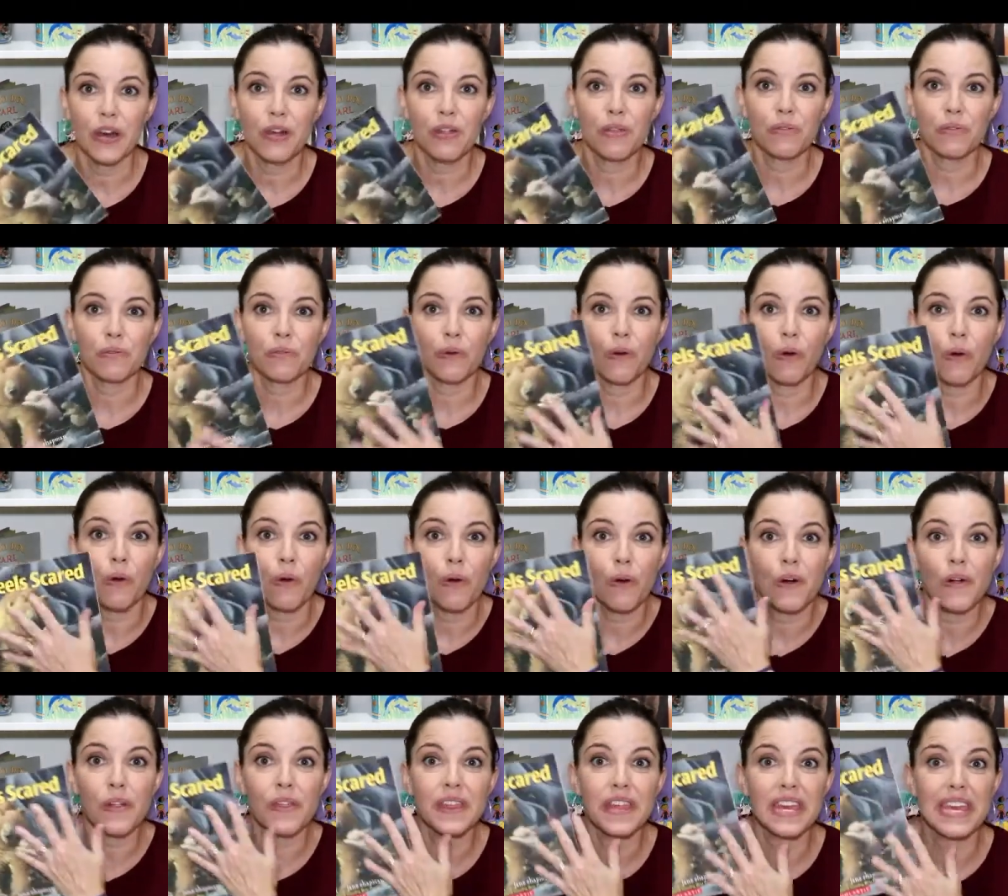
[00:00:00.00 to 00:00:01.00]
through
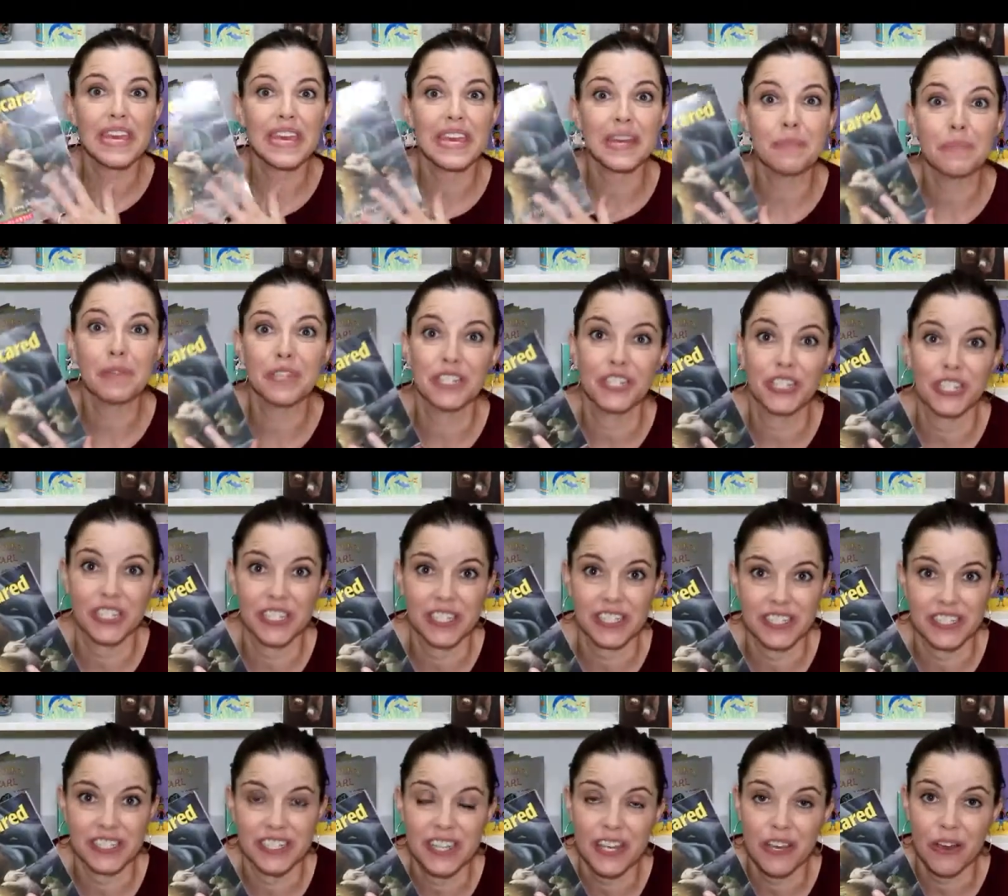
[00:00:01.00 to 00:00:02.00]
all the
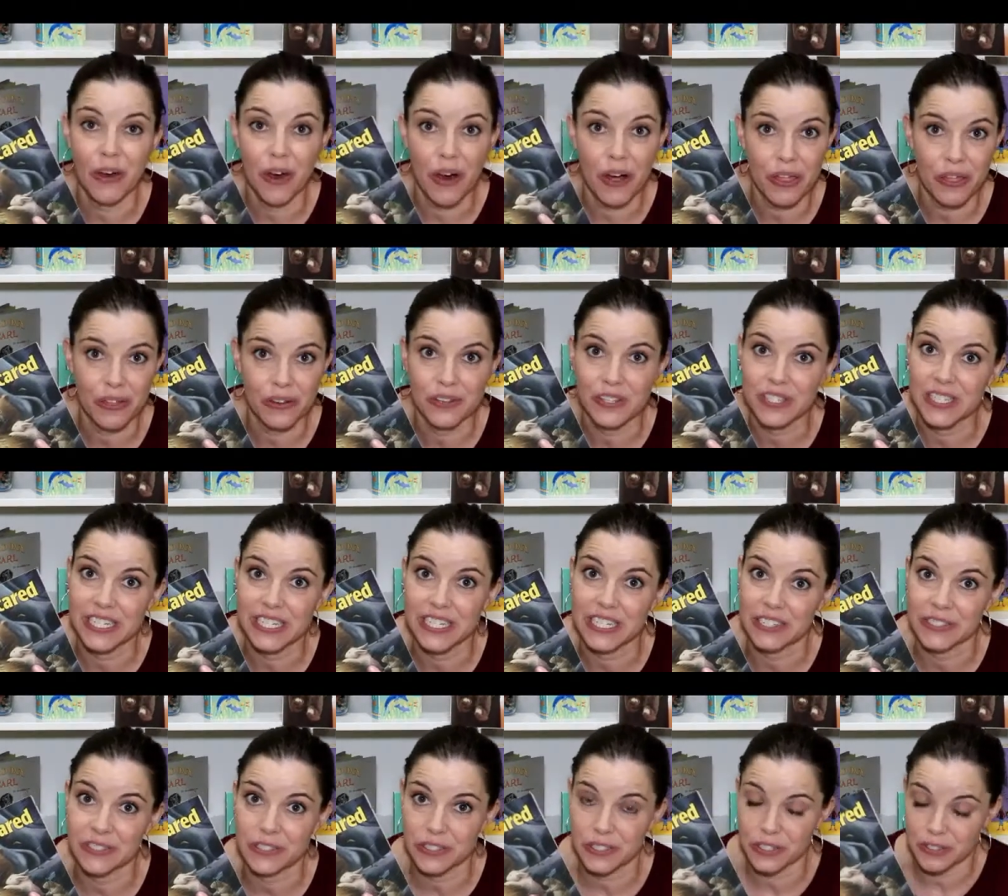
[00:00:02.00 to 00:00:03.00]
images the authors and
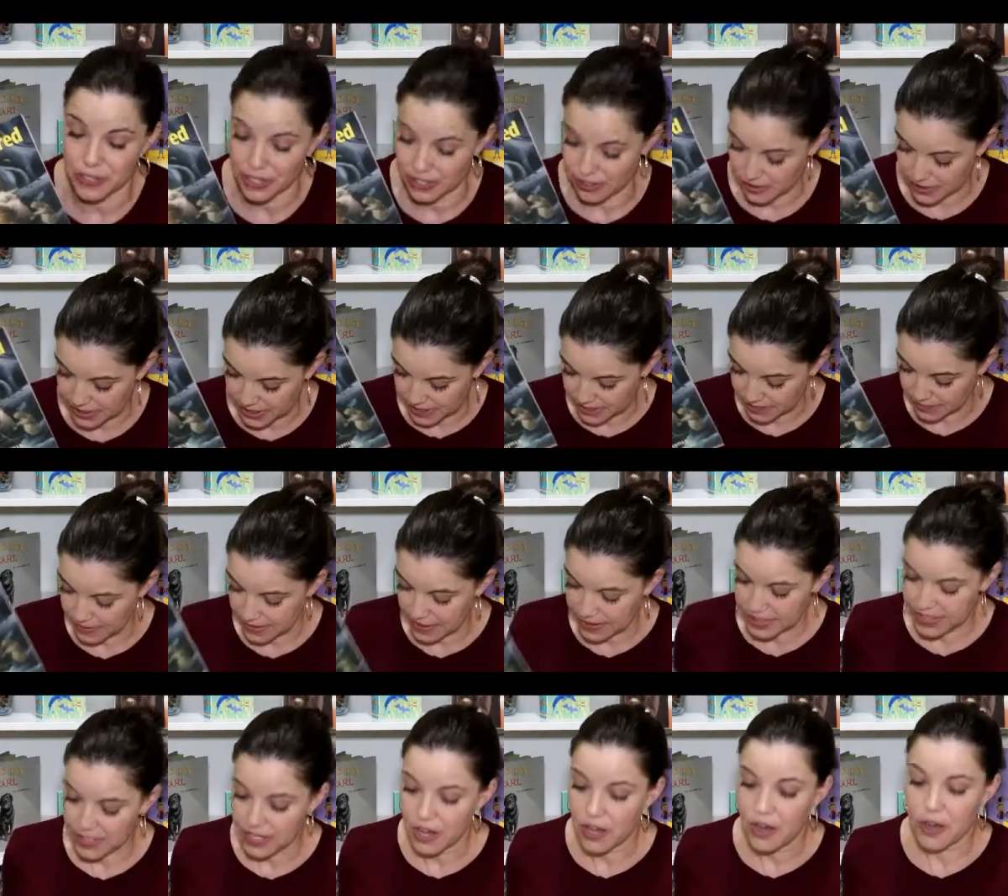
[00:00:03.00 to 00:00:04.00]
illustrators give
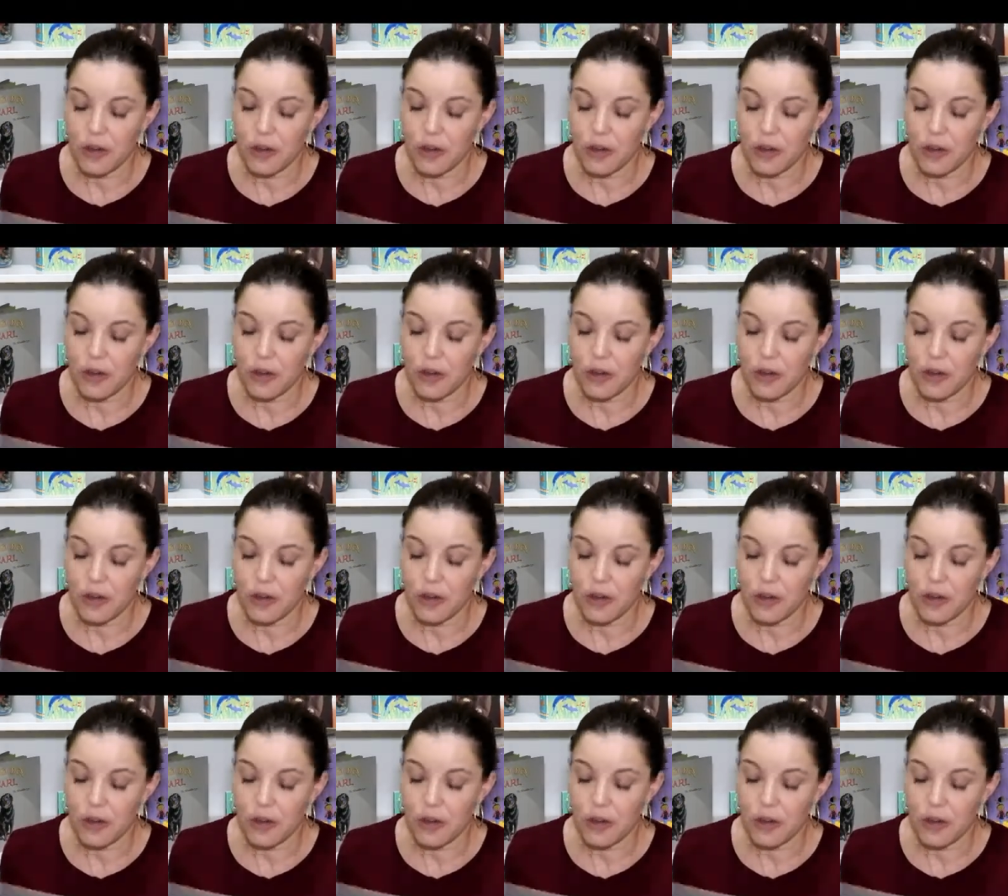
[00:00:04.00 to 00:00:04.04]
us,